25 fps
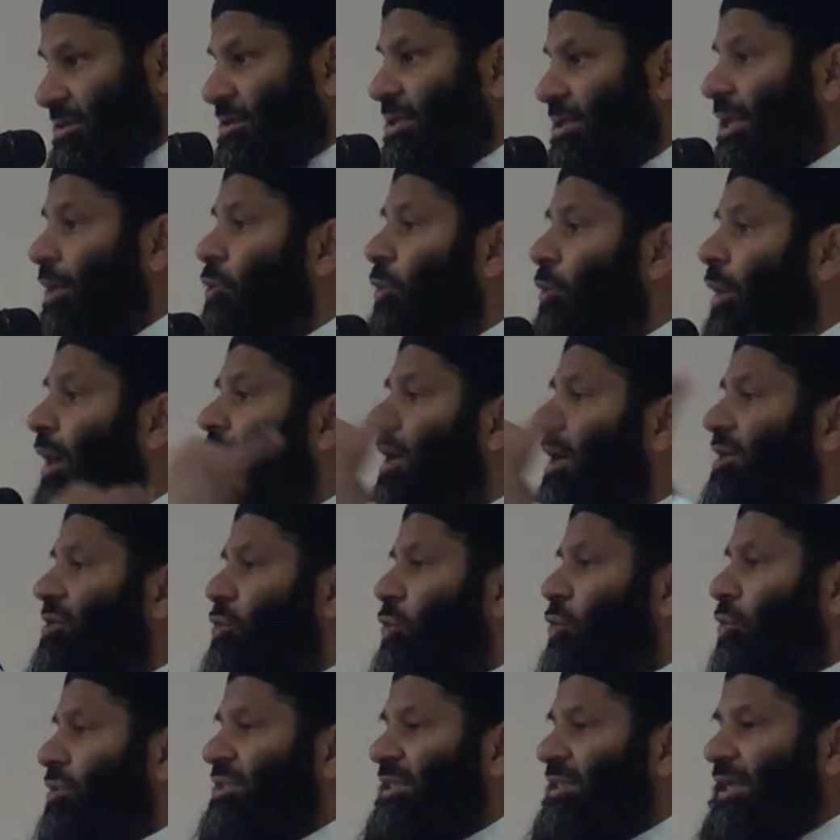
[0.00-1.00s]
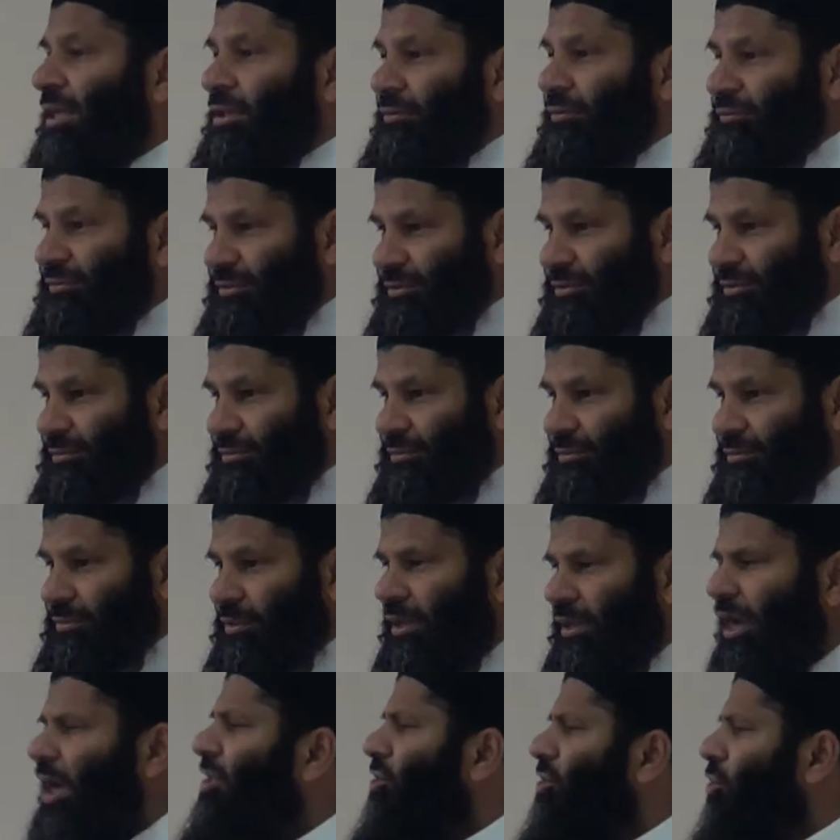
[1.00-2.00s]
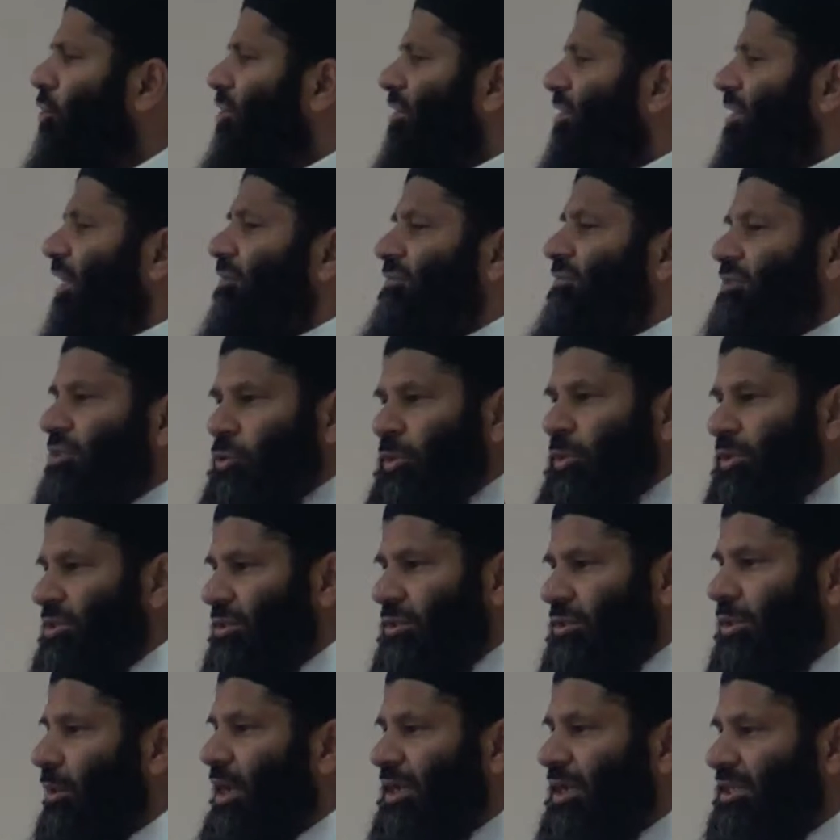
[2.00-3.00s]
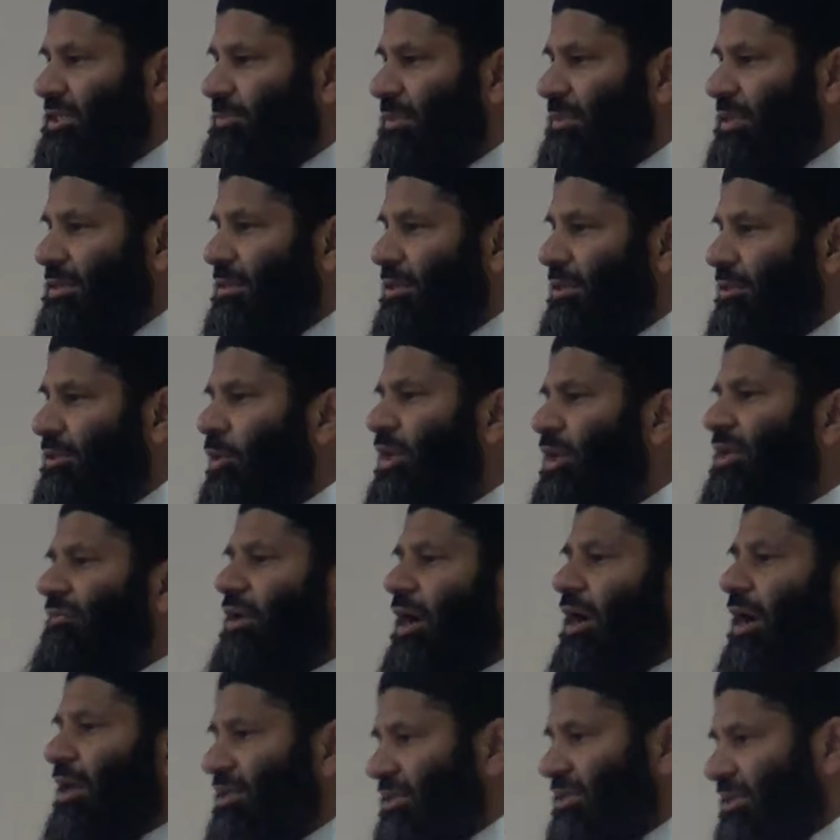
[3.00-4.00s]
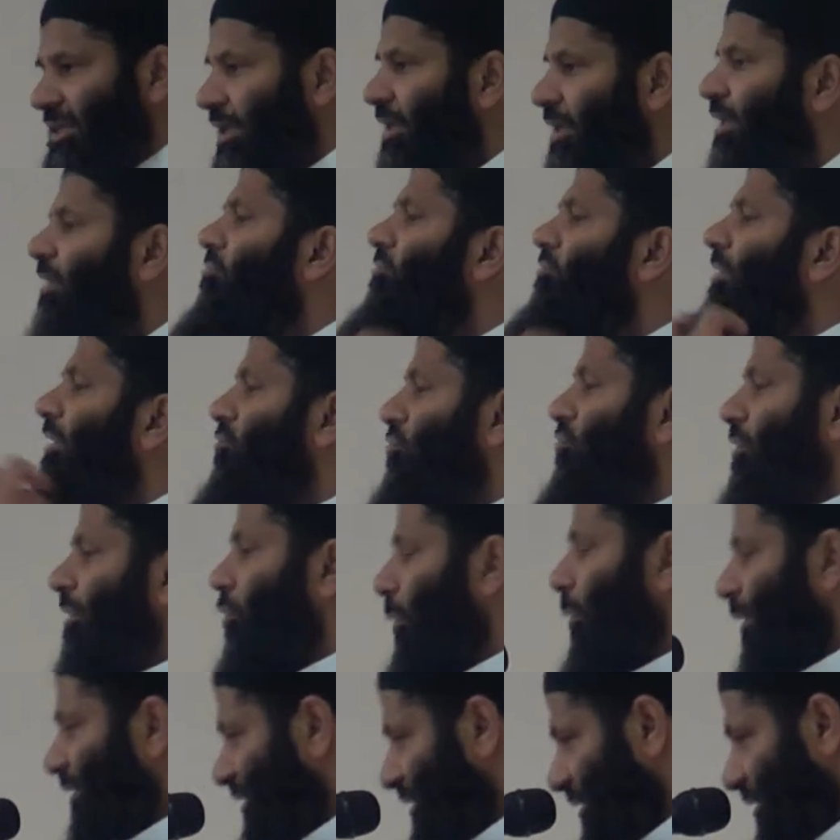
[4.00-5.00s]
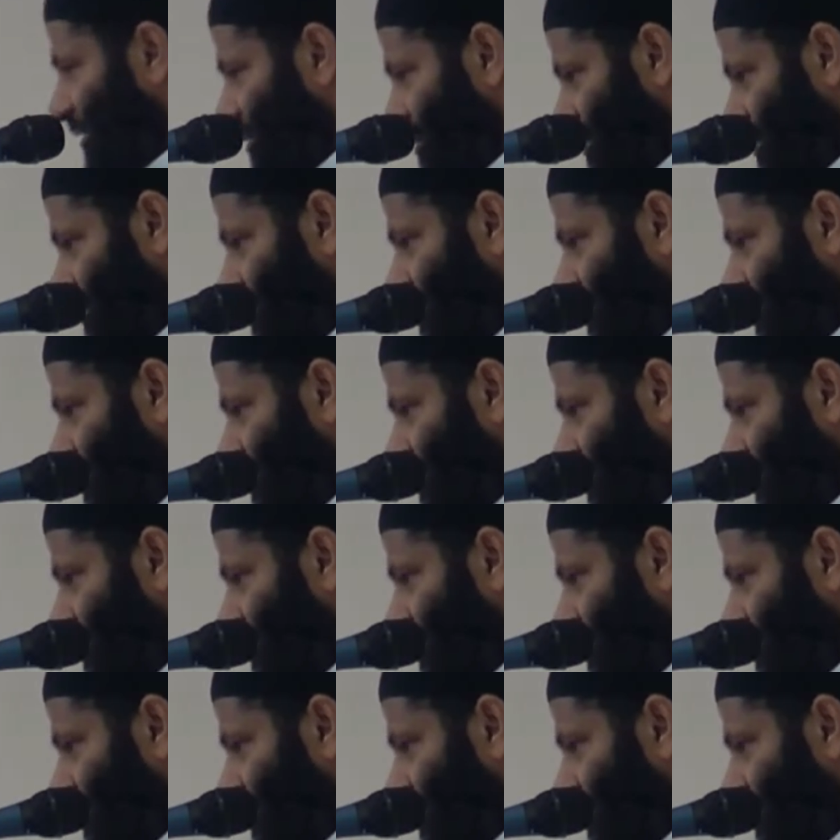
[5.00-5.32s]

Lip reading: Now you ask yourselves this question. Don't ask me. Don't even answer. Rhetoric question.